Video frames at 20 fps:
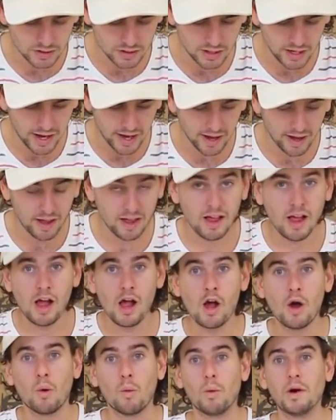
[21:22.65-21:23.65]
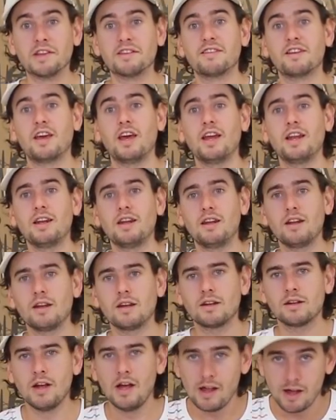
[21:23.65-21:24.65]
yeah, once again,
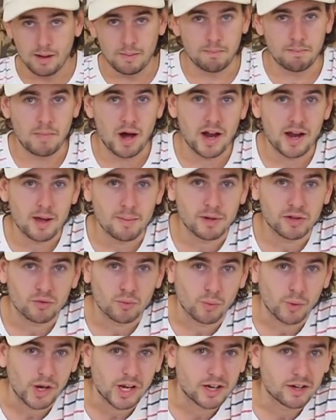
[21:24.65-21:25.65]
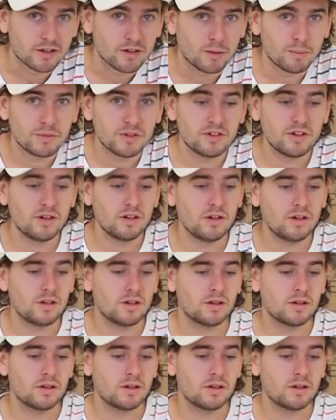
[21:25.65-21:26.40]
my name is Regan Thompson,